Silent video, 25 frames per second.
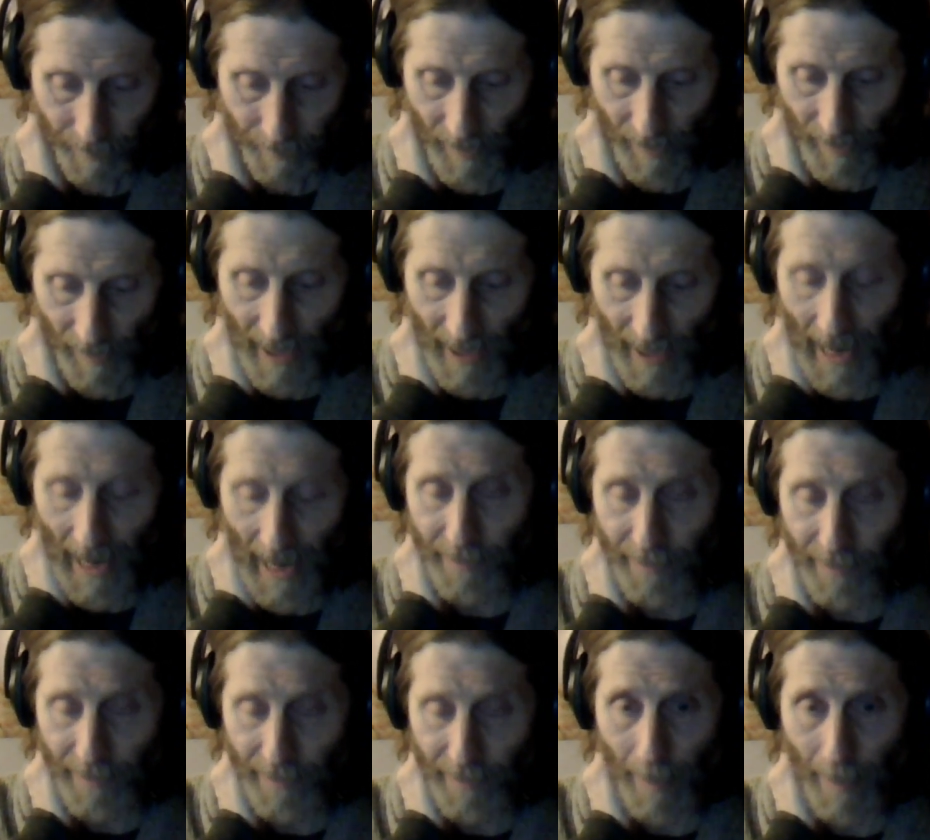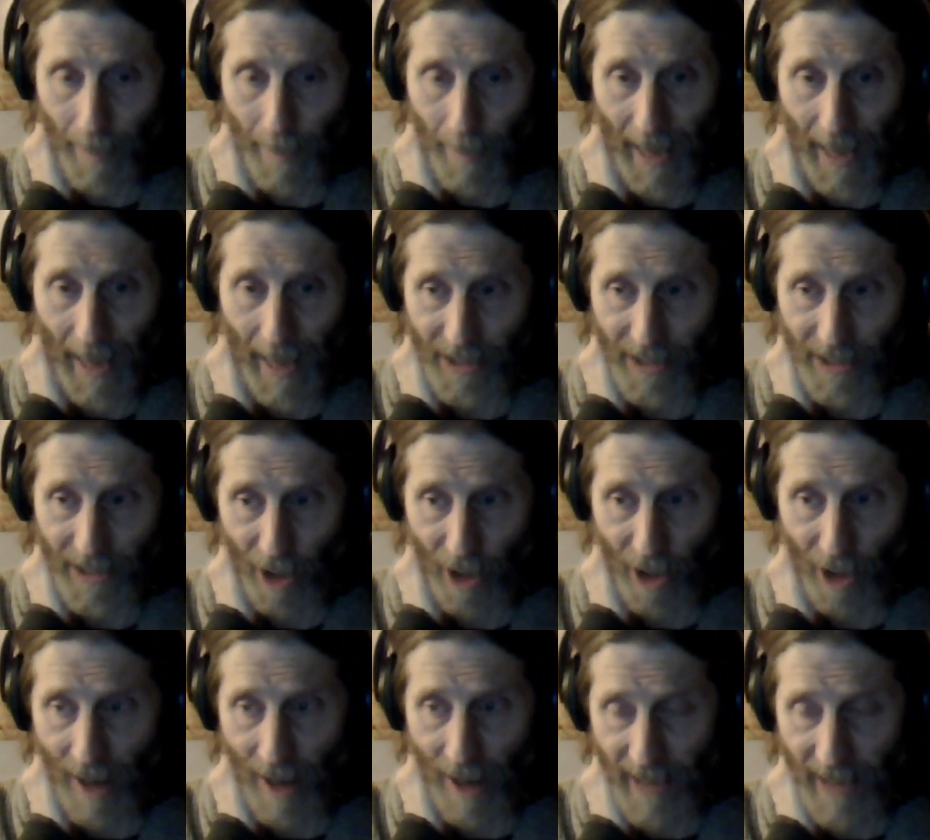after the
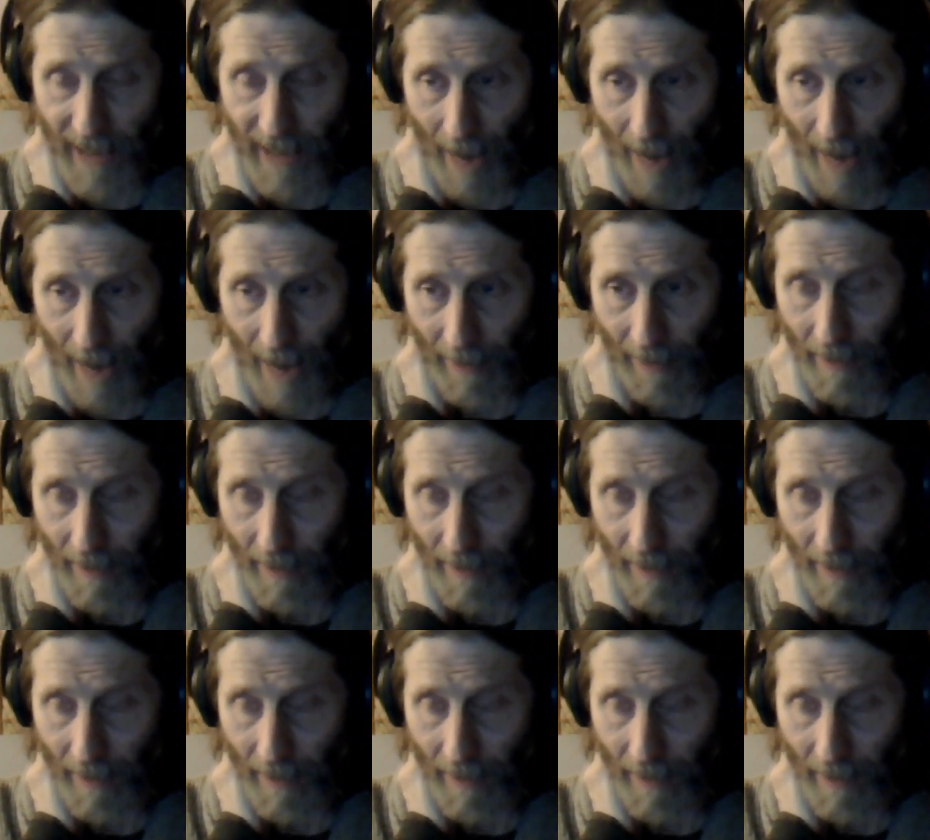Pan-STARRS comet,